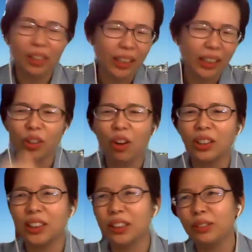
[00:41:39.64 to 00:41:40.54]
I just on
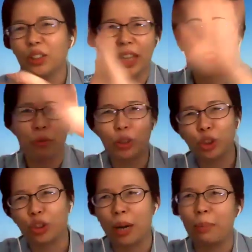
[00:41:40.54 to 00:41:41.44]
the TV. Okay, I
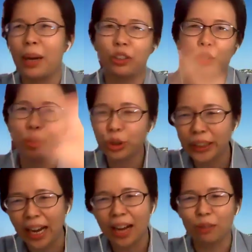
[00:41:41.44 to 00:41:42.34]
watch drama
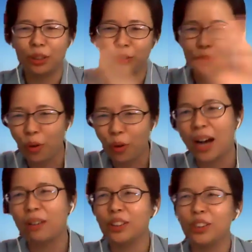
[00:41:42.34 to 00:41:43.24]
3 hours, 4
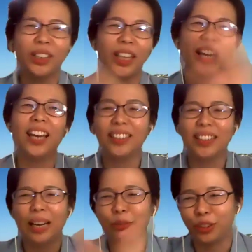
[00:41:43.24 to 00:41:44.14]
hours. Okay,
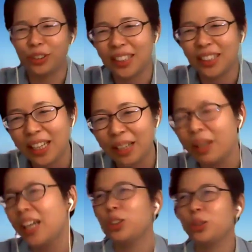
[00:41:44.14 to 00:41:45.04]
time to sleep.
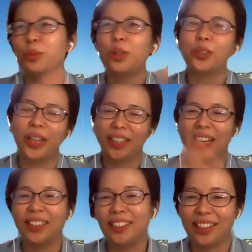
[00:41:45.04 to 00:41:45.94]
Tomorrow
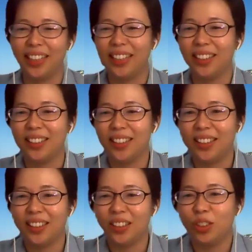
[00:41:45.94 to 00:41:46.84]
another day.
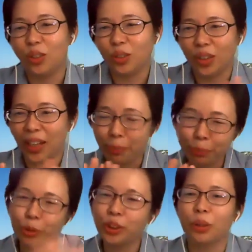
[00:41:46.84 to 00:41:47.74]
So I
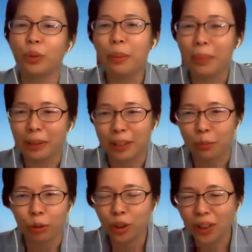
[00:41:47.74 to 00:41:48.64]
push away my
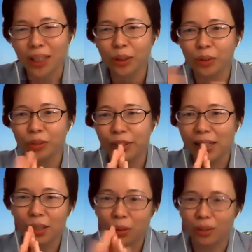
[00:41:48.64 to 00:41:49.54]
emotion. I don't
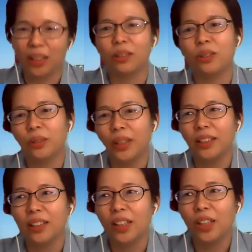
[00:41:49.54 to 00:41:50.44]
really look into it.
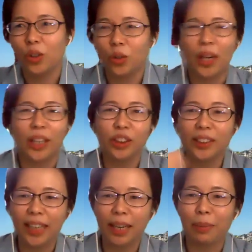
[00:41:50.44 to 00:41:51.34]
So I
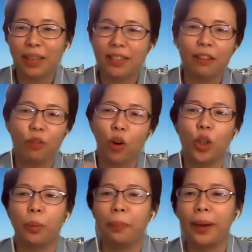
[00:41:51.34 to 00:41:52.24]
just get myself
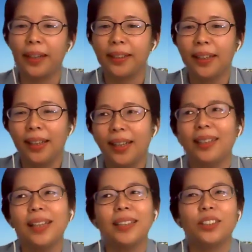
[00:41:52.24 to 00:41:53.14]
occupied.
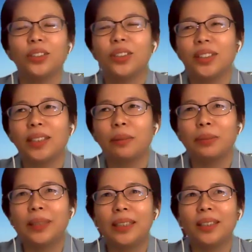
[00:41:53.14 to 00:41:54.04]
That is not
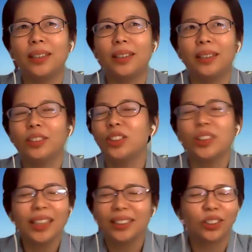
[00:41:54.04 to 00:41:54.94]
something.
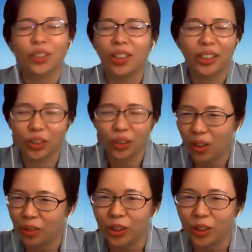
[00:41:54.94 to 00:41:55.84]
That is not a
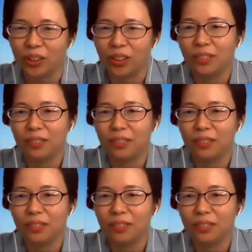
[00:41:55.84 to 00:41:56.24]
solution.